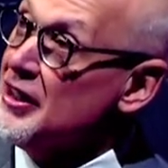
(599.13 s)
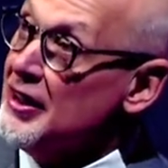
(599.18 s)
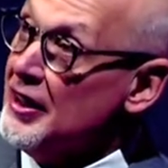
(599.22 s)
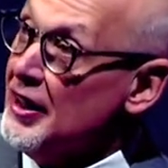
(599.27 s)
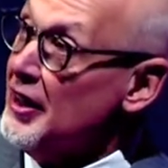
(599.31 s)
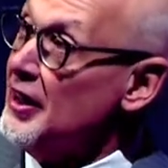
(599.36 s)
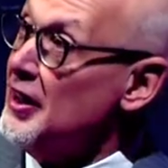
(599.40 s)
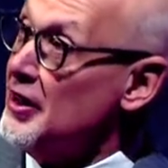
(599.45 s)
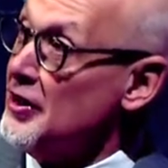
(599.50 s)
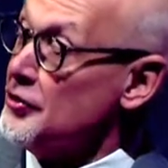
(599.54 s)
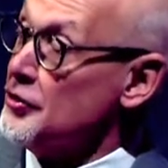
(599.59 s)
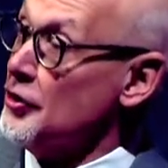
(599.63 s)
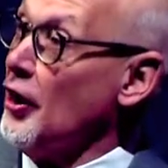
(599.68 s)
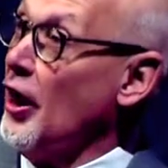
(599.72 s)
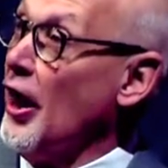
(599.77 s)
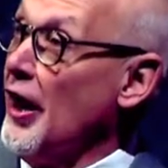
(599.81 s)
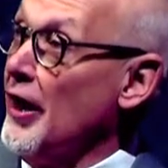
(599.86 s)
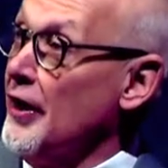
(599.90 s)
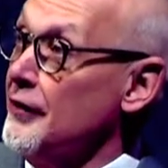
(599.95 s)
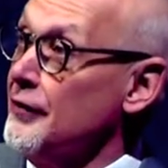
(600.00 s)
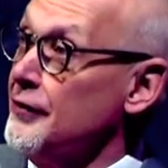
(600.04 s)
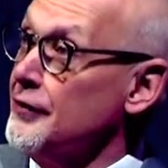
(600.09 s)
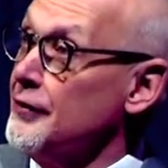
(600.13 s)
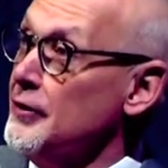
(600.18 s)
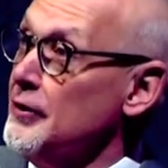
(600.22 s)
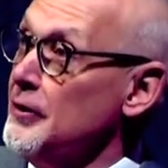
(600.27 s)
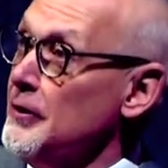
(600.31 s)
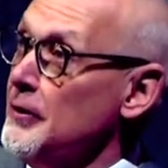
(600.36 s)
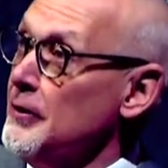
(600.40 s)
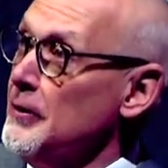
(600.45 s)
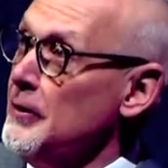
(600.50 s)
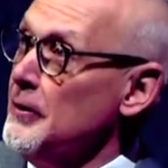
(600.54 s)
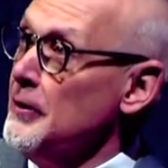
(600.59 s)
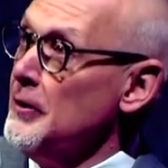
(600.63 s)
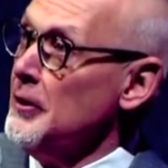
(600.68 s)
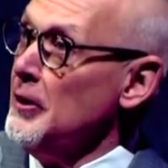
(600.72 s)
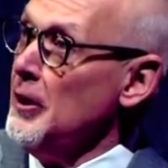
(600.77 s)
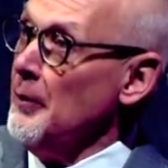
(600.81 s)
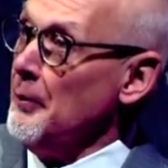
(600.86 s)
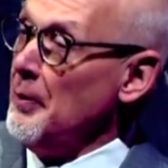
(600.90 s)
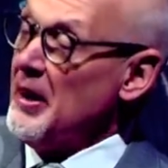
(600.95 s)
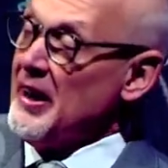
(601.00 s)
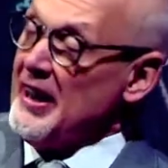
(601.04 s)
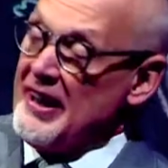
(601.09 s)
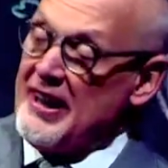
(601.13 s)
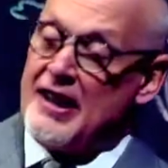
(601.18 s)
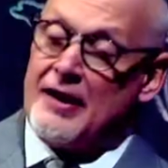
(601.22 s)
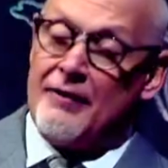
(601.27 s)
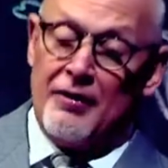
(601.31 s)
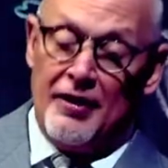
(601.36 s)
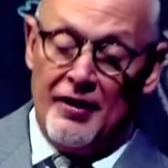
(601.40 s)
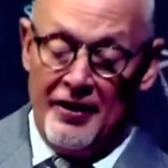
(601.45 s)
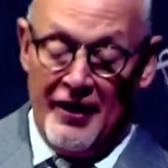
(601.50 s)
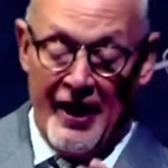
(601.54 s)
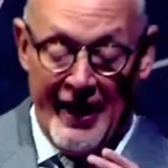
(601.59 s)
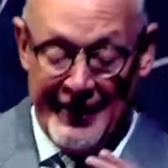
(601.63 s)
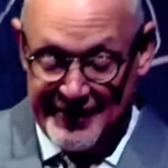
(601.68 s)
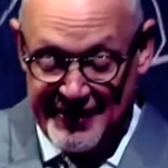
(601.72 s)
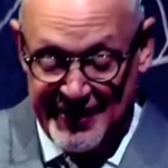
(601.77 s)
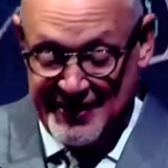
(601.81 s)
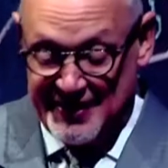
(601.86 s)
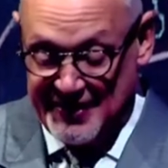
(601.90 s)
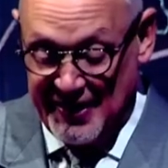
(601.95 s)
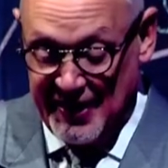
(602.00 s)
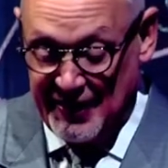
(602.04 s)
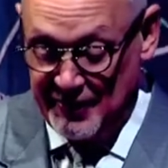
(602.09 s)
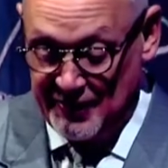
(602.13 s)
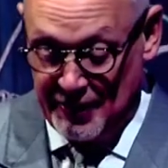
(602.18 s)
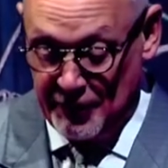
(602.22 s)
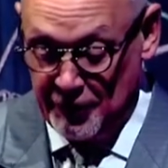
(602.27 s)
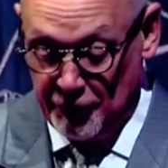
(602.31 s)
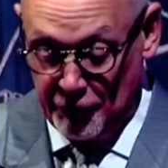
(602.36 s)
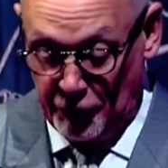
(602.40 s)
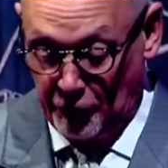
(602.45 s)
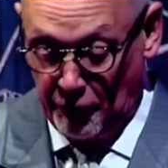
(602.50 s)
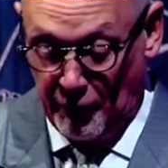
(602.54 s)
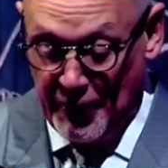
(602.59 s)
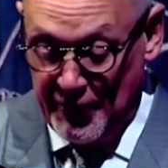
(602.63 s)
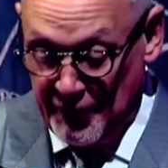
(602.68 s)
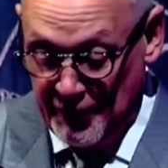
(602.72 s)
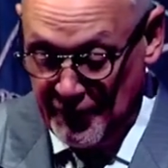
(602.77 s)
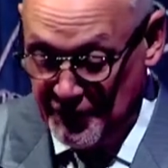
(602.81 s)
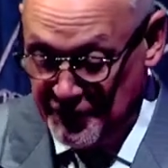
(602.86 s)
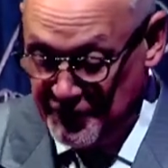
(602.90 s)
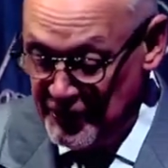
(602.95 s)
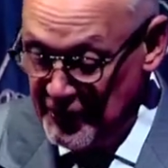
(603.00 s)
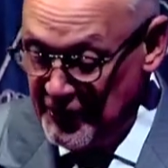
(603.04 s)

in his life. But even that descent into greatness